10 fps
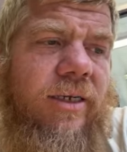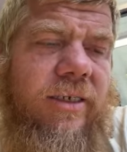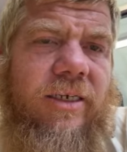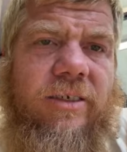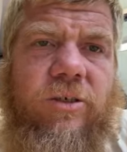
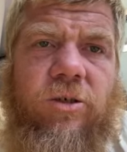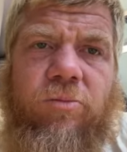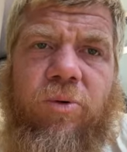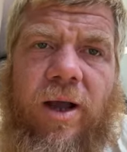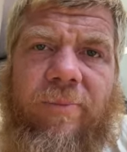into
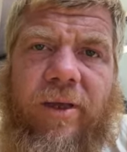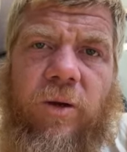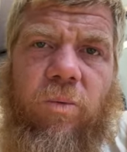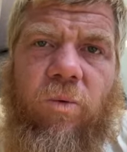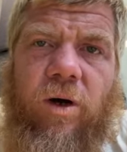prepping
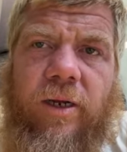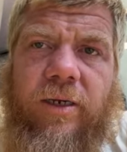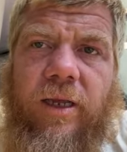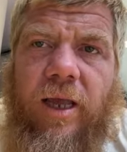one.